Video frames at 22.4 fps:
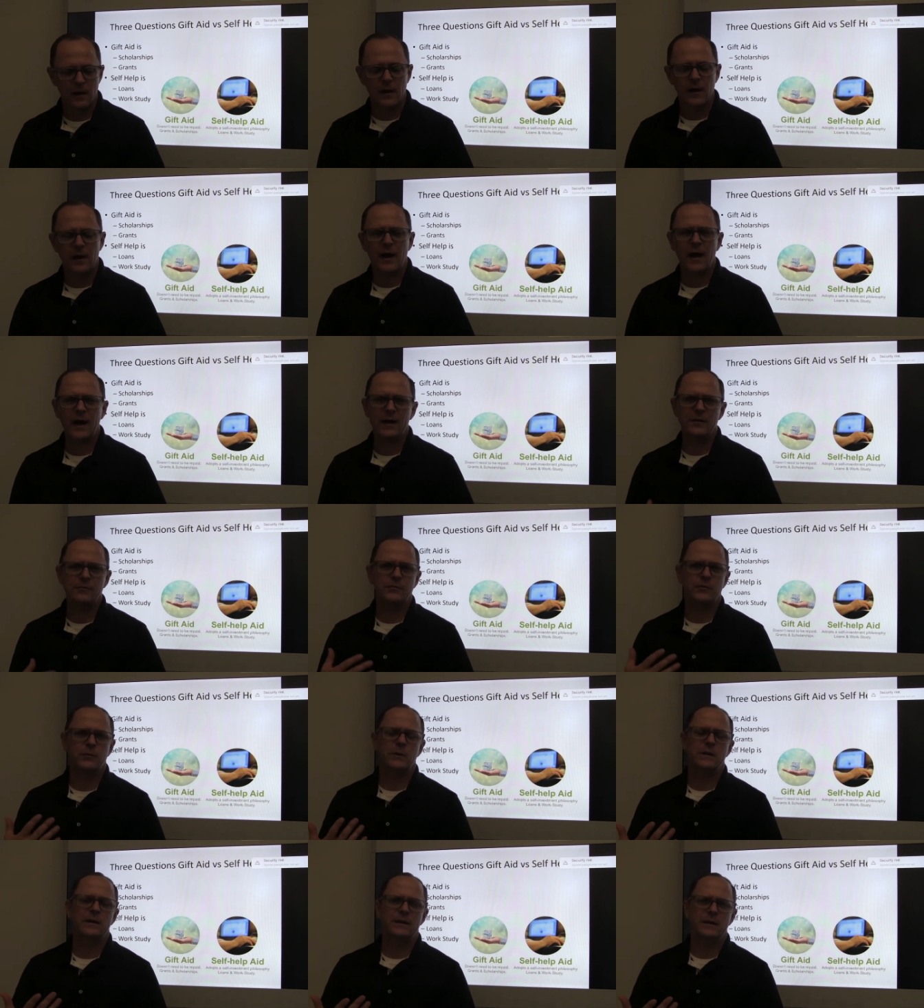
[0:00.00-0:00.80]
I have
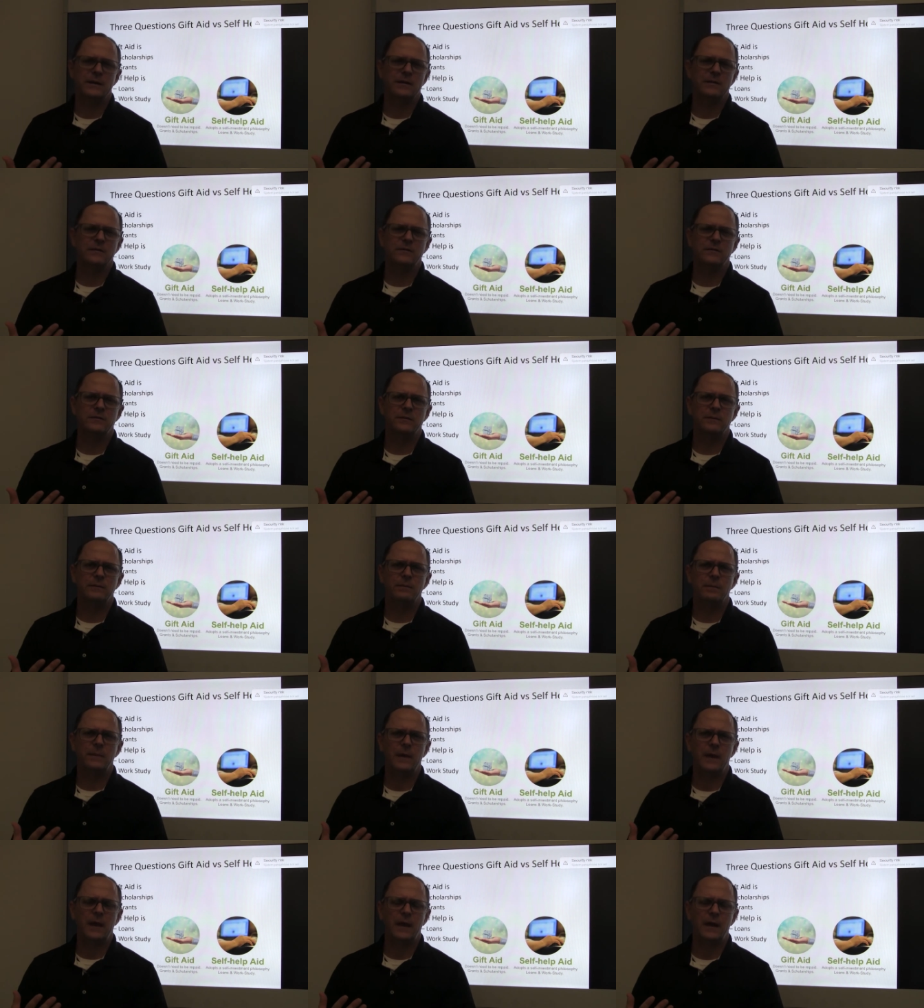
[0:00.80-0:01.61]
3 kids,
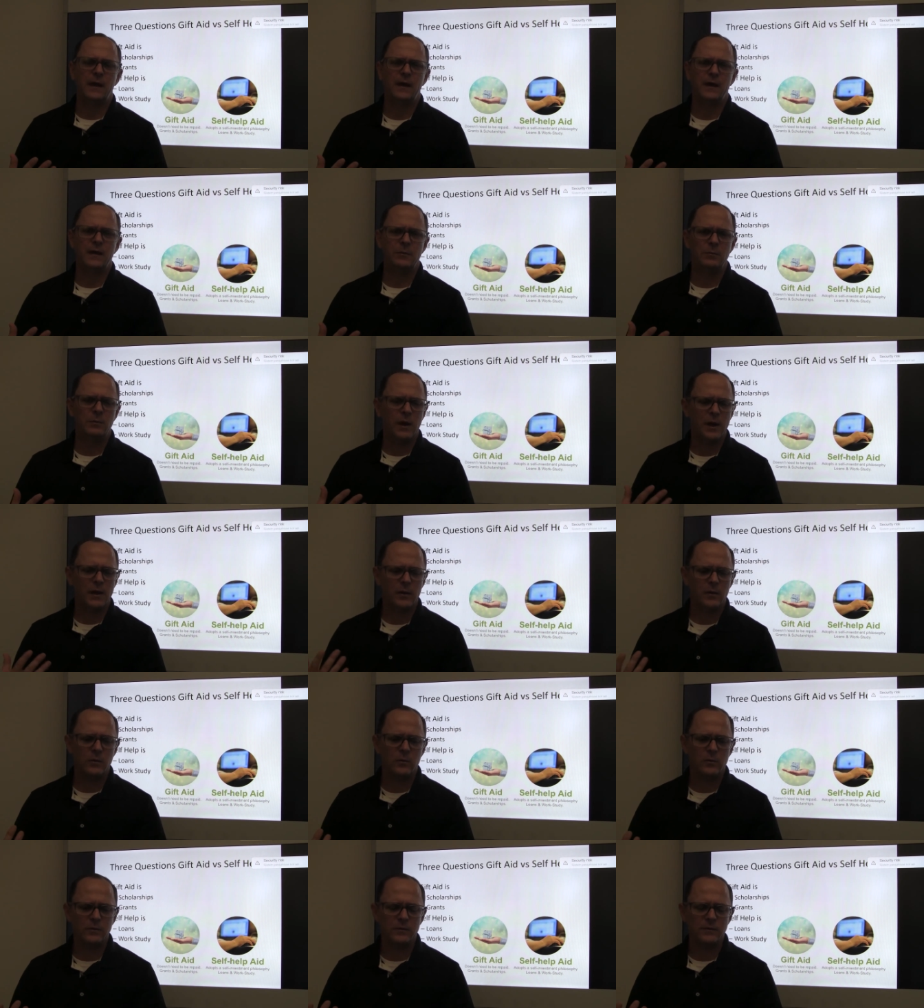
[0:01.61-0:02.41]
and my
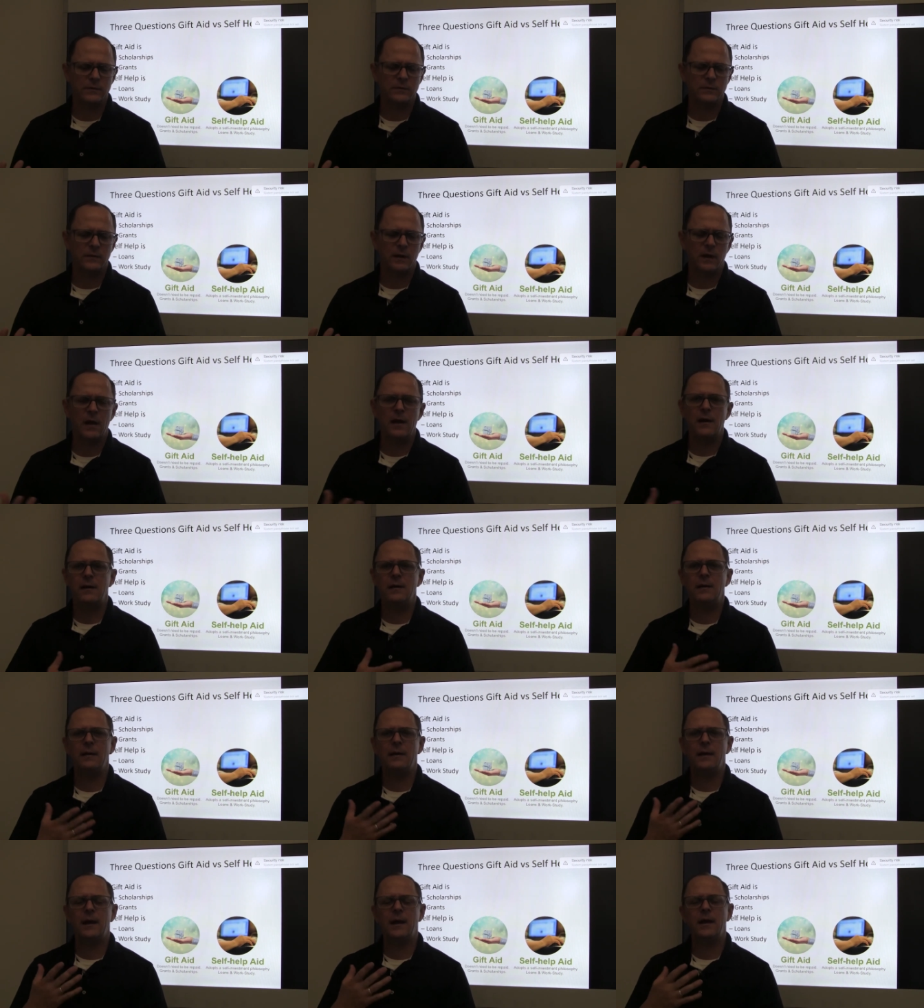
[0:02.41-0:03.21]
oldest,
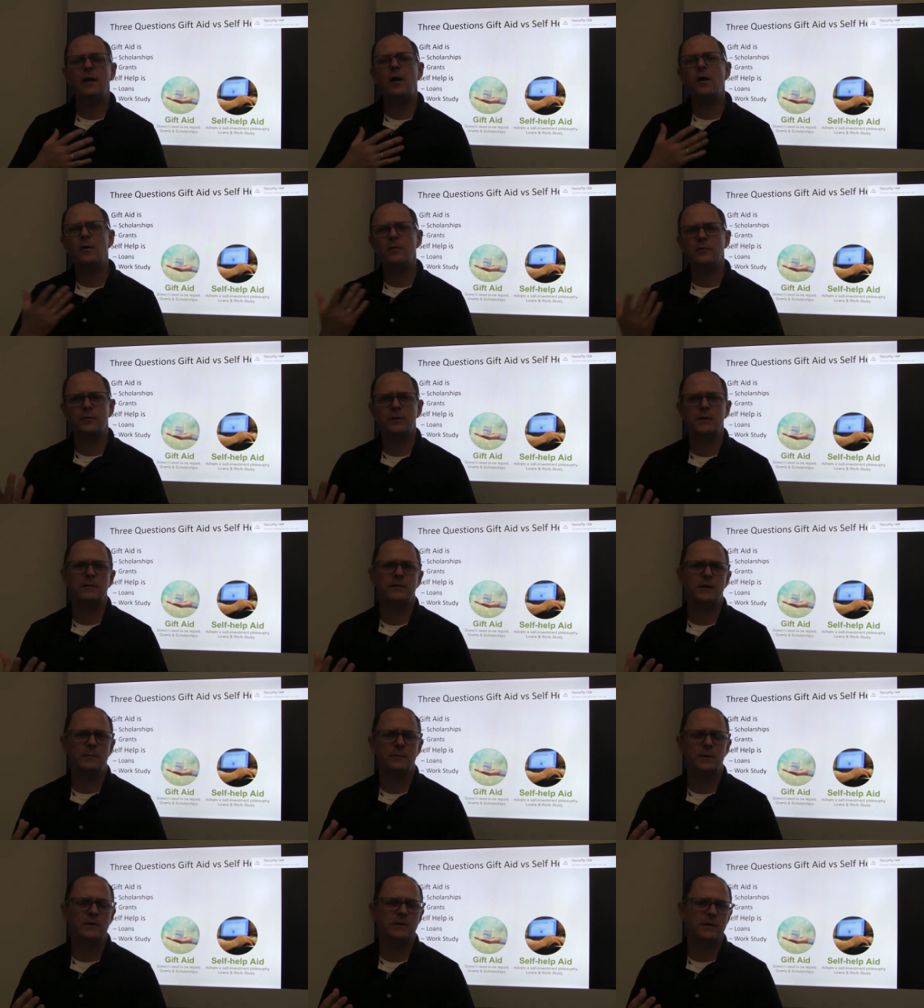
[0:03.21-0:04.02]
and all 3 of
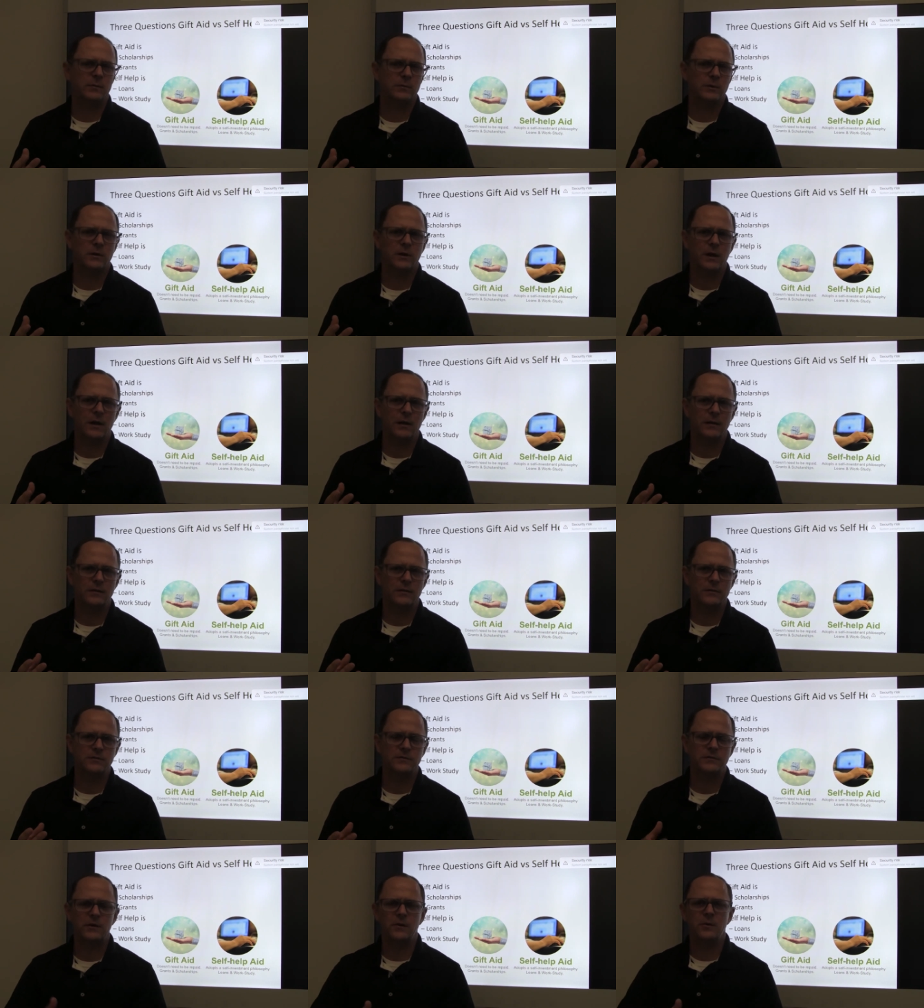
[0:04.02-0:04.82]
them are done with
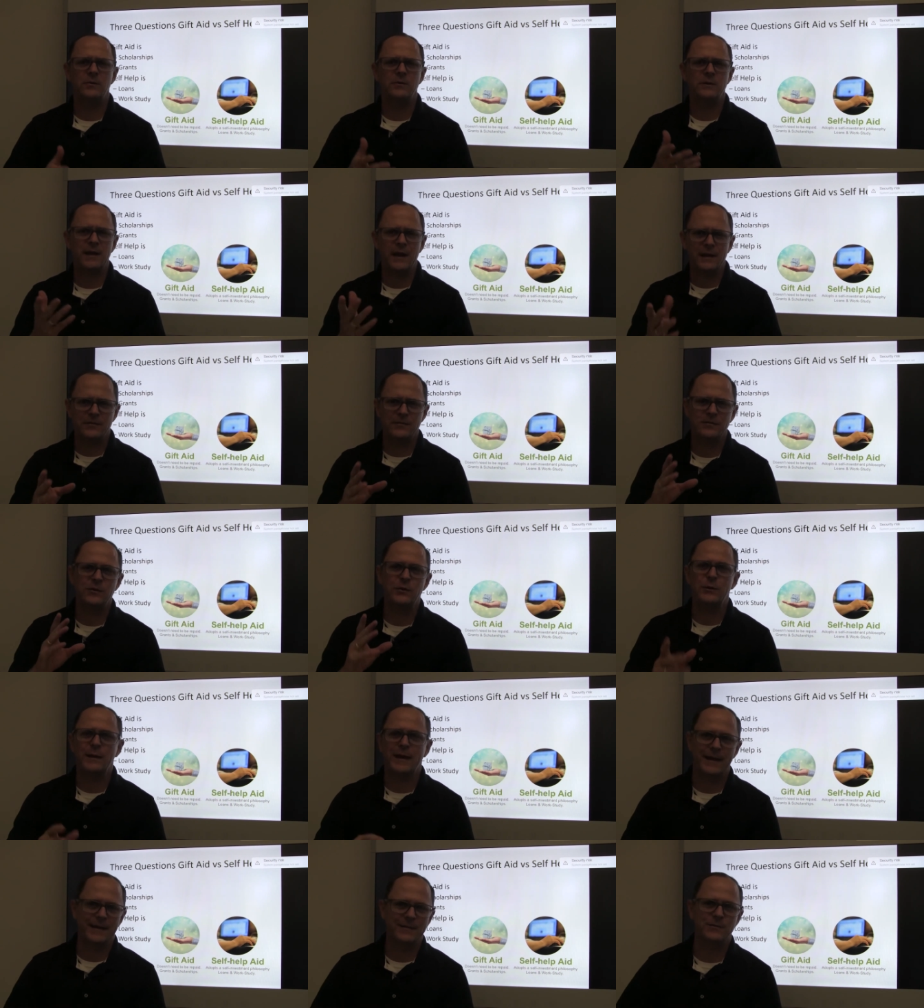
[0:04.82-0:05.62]
college, so yes, you
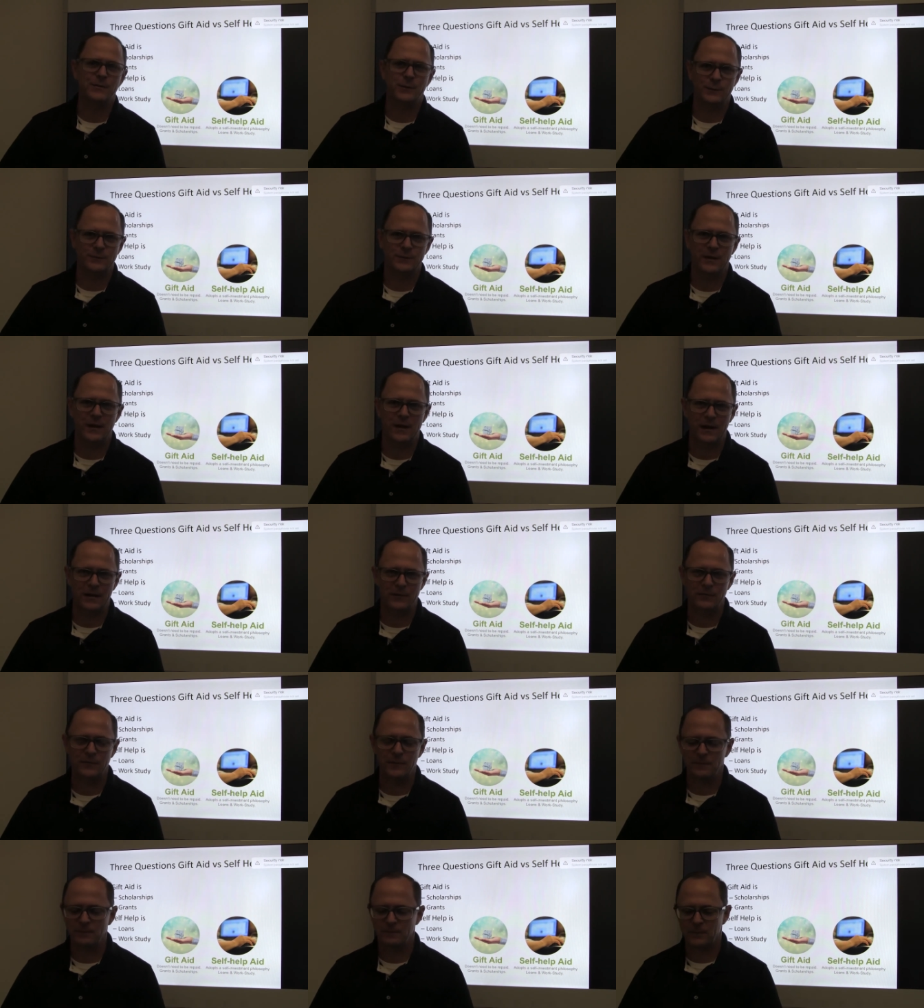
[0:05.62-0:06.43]
can
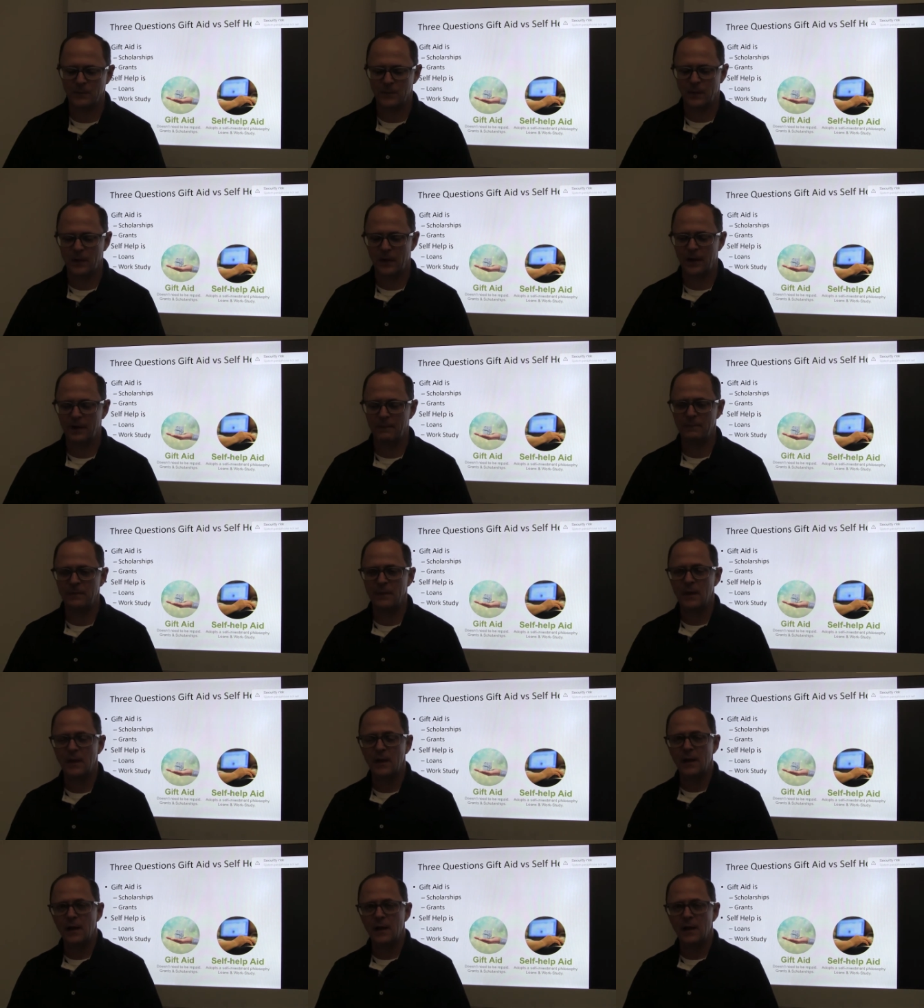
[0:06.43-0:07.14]
survive, okay?